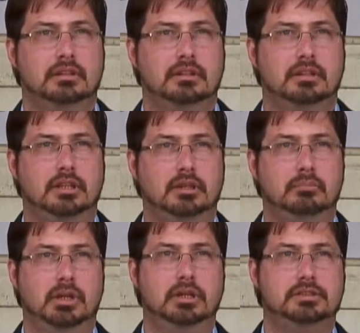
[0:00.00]
the
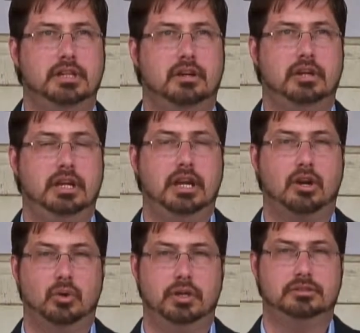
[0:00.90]
military
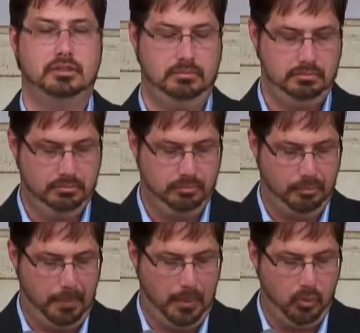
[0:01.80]
heroism
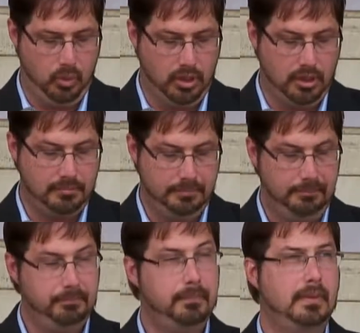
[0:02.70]
or
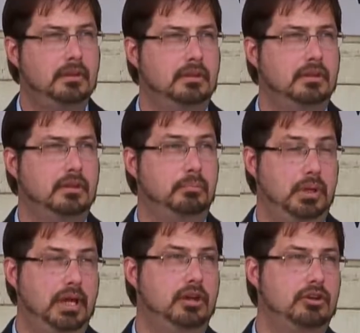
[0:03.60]
the
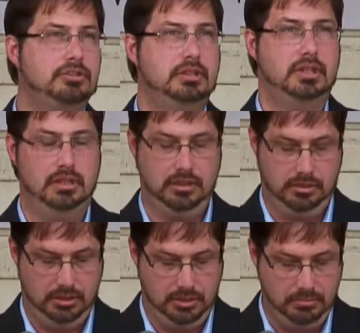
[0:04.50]
players
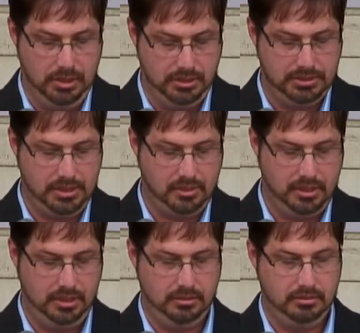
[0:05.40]
in
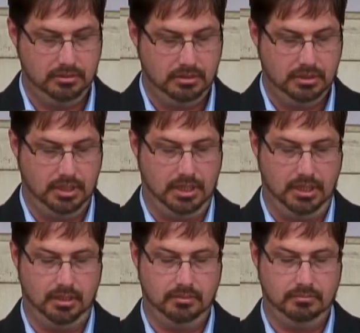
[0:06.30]
military
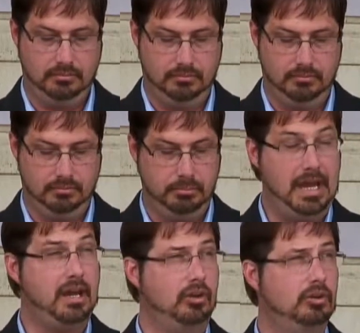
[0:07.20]

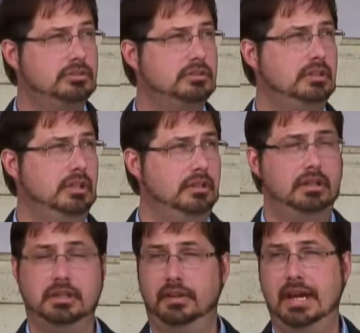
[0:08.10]
battles
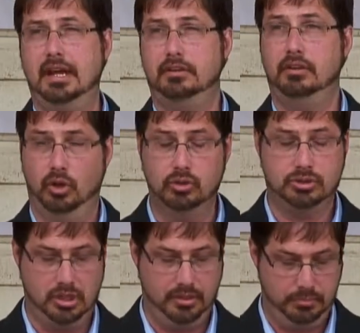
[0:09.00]
in that those
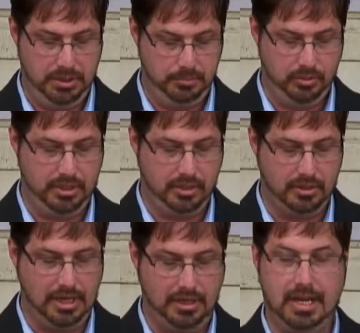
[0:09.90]
are the people that are
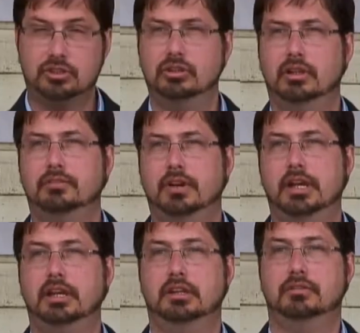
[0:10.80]
out actually
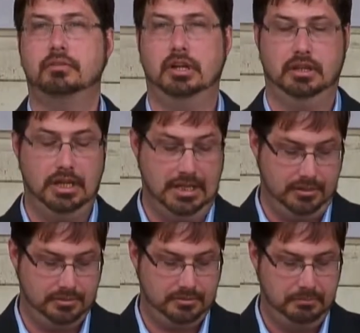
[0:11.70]
fighting in the front lines.